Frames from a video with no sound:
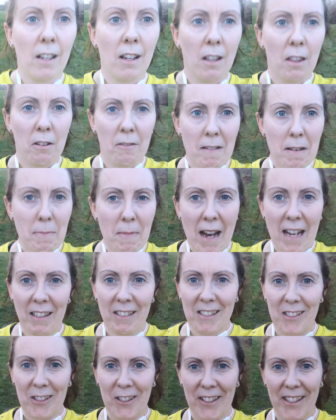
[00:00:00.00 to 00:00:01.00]
3 miles
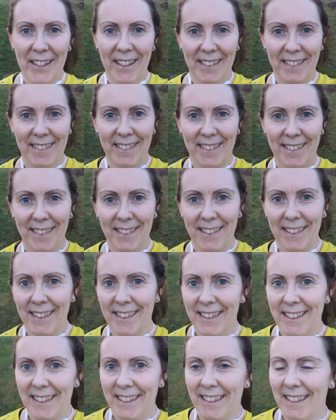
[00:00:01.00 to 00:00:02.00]
done.
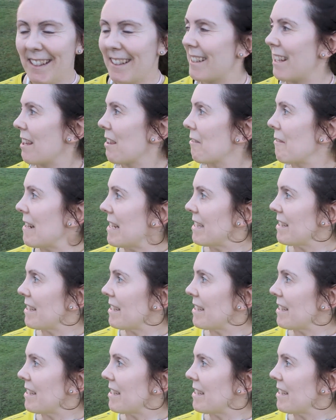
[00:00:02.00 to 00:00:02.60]
3 to